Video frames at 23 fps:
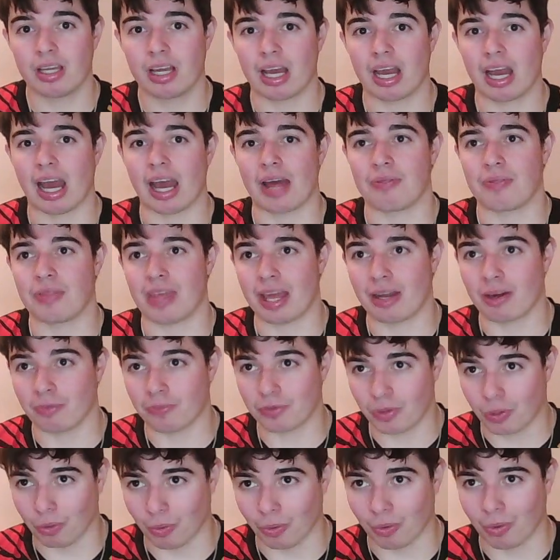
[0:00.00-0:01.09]
And then, of
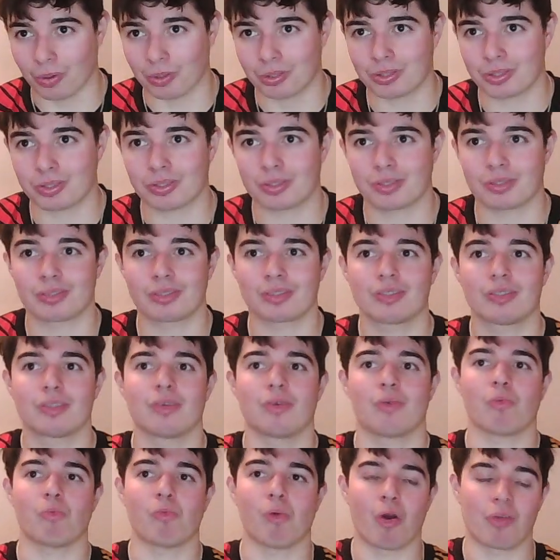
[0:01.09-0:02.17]
course,
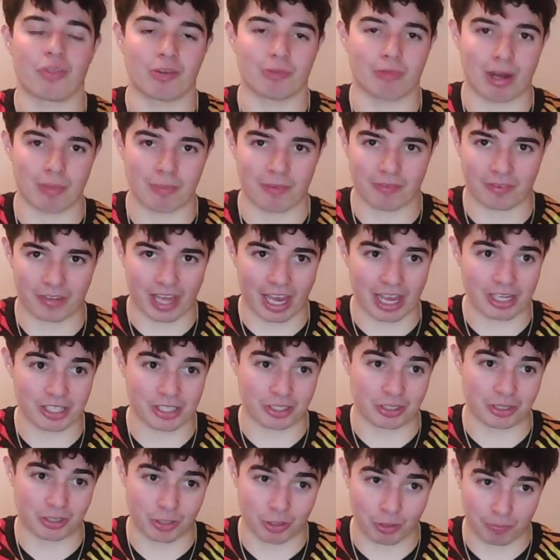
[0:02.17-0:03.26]
what the
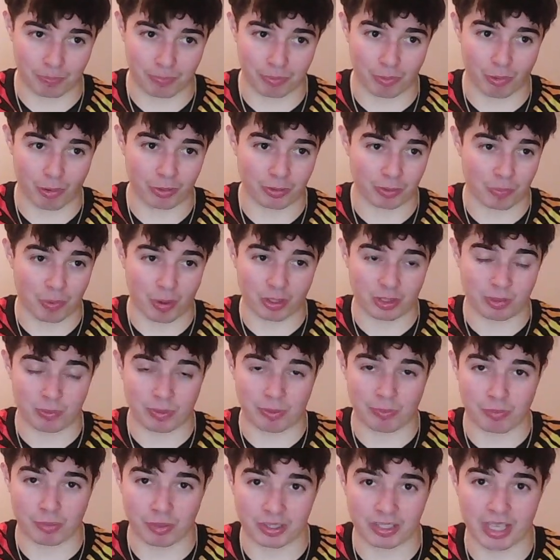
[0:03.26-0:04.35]
ramifications could possibly
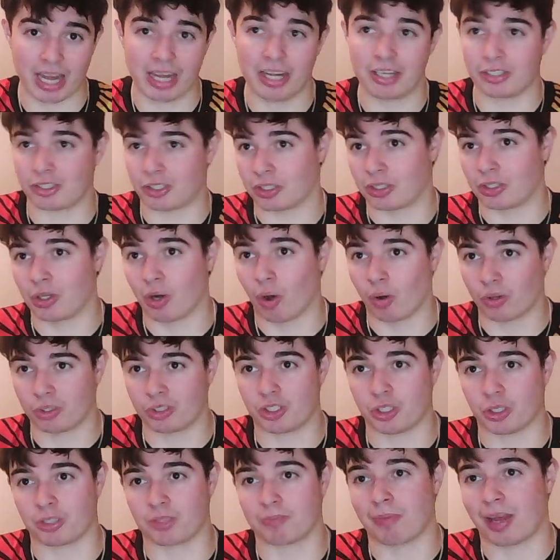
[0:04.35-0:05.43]
present to not
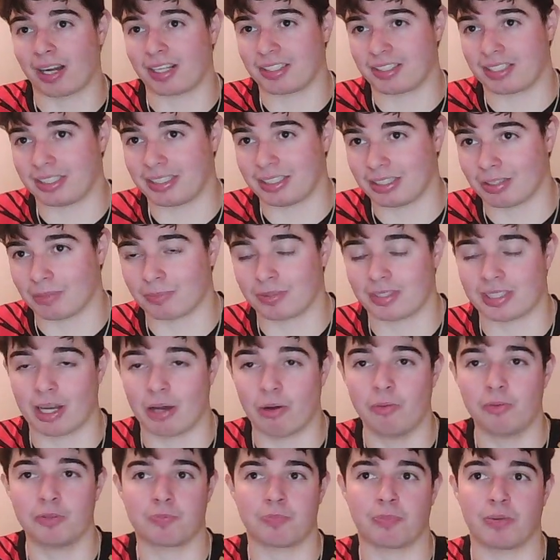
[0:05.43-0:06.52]
just Man City
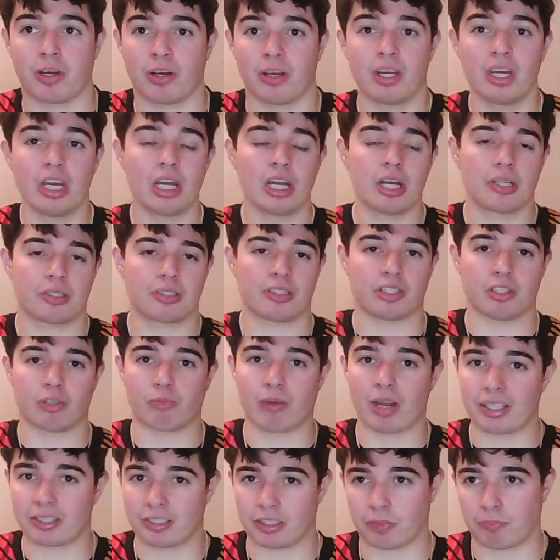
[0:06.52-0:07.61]
themselves, but to the
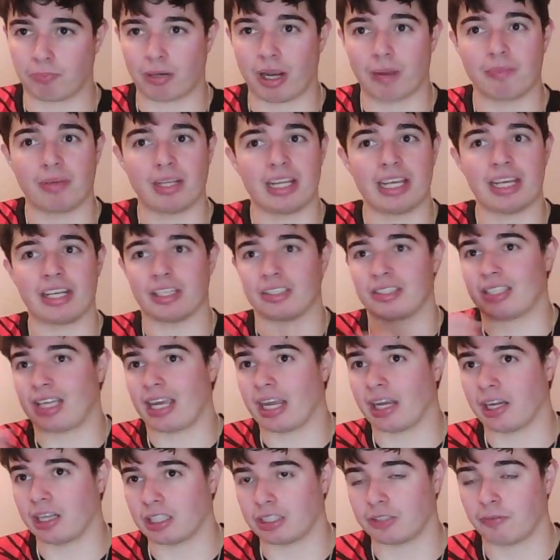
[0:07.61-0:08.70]
rest of the Premier League and to
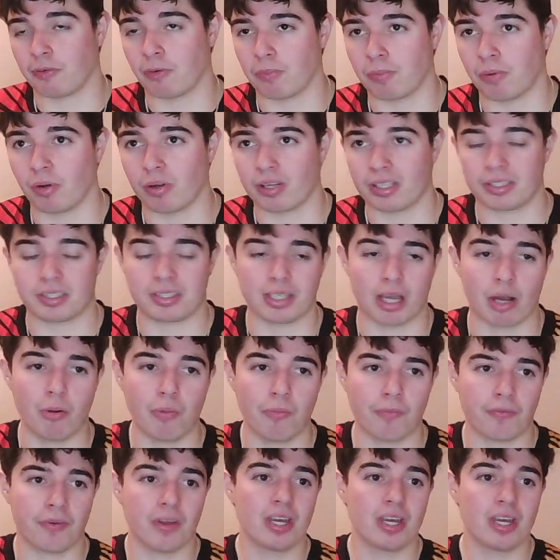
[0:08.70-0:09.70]
English football itself,